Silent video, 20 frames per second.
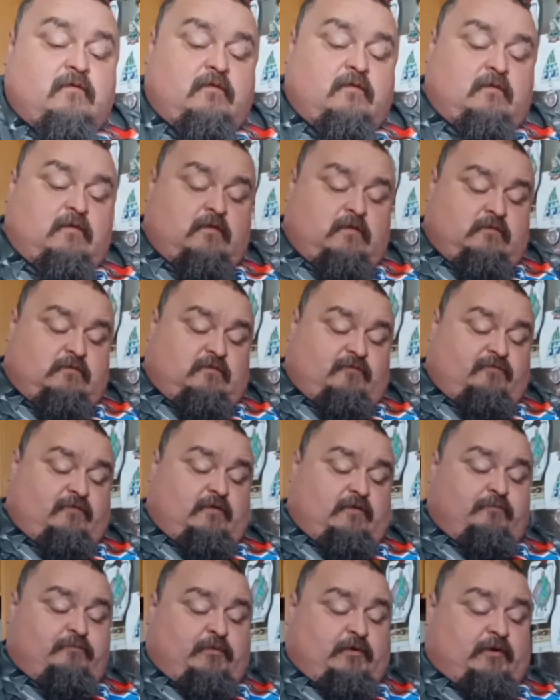fun
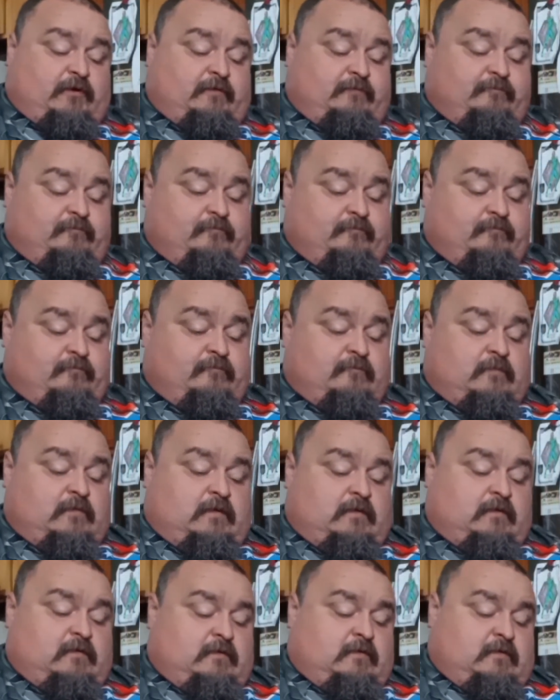part.
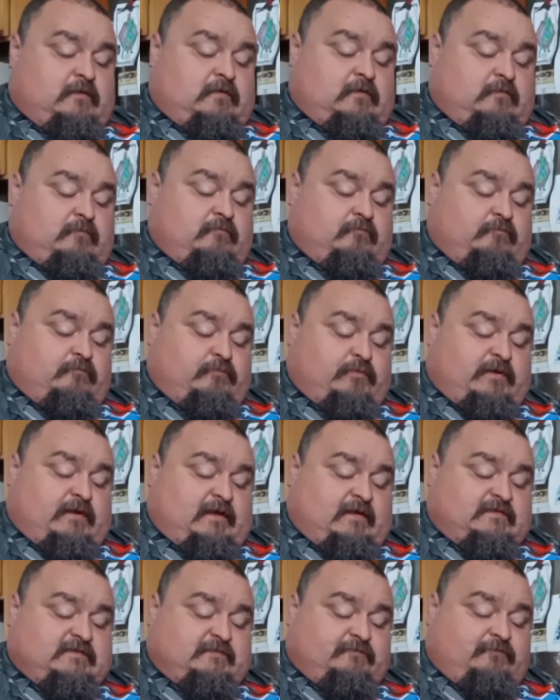Put out
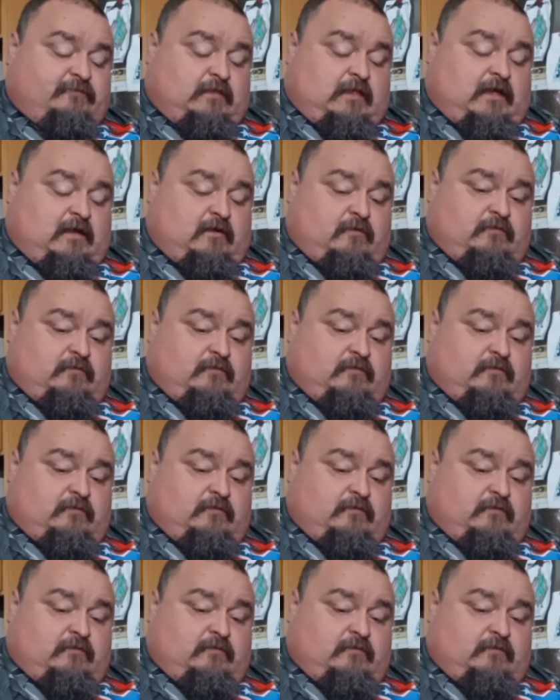some flour.